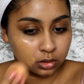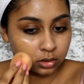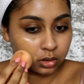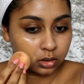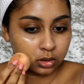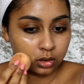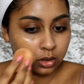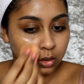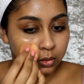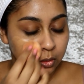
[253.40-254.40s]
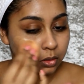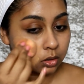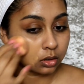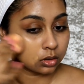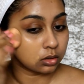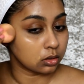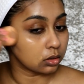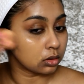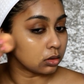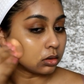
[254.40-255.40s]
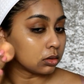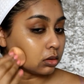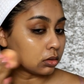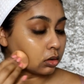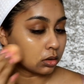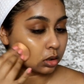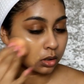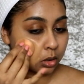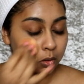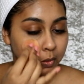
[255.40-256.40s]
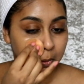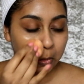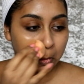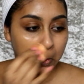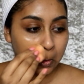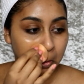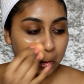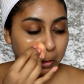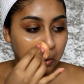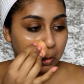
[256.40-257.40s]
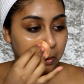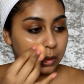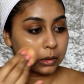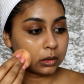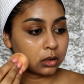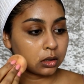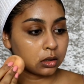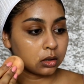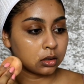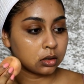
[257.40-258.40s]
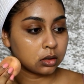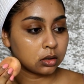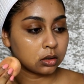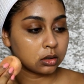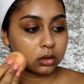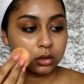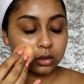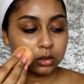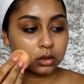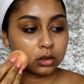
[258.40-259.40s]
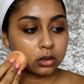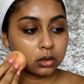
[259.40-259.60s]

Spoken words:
Nobody speaks.